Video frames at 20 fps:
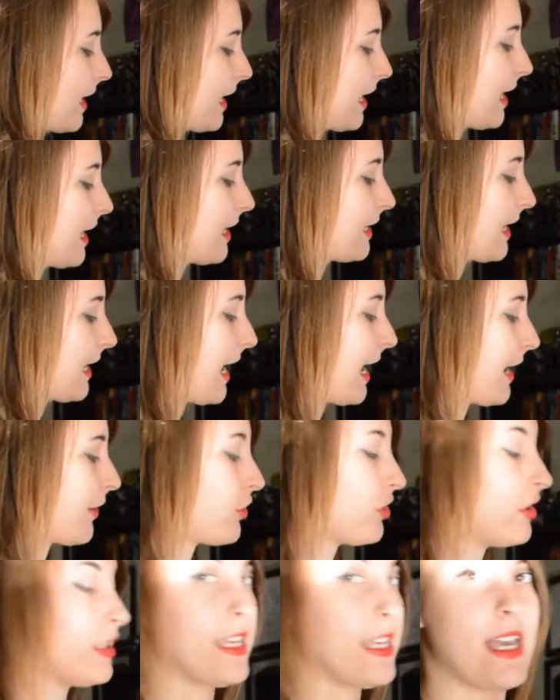and
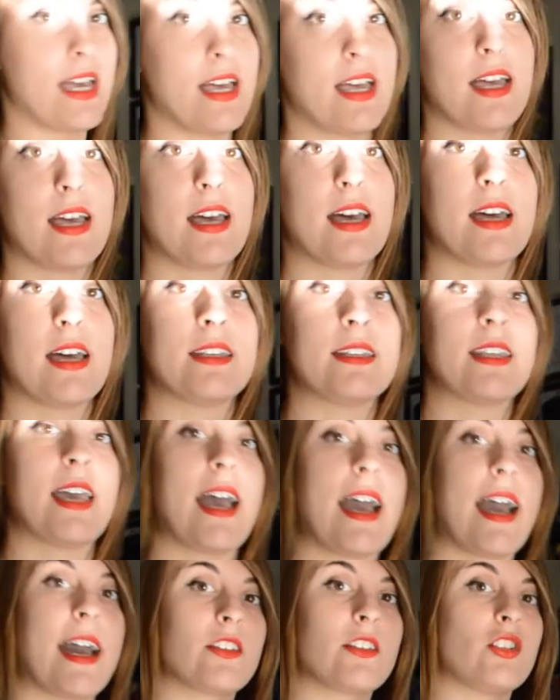actually
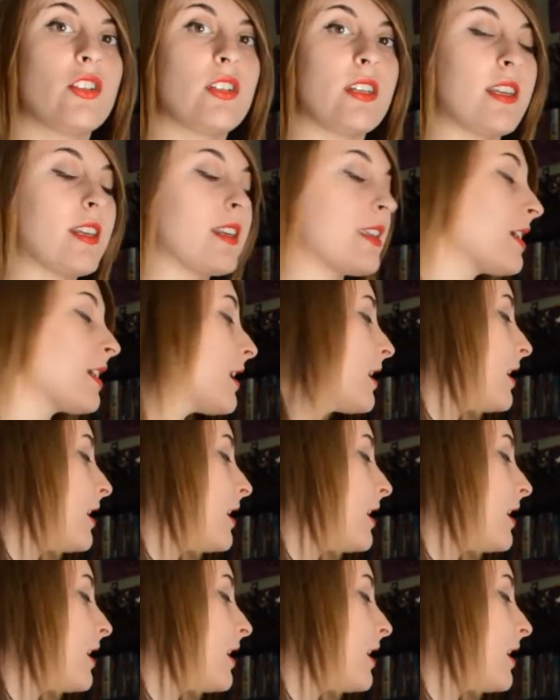attached it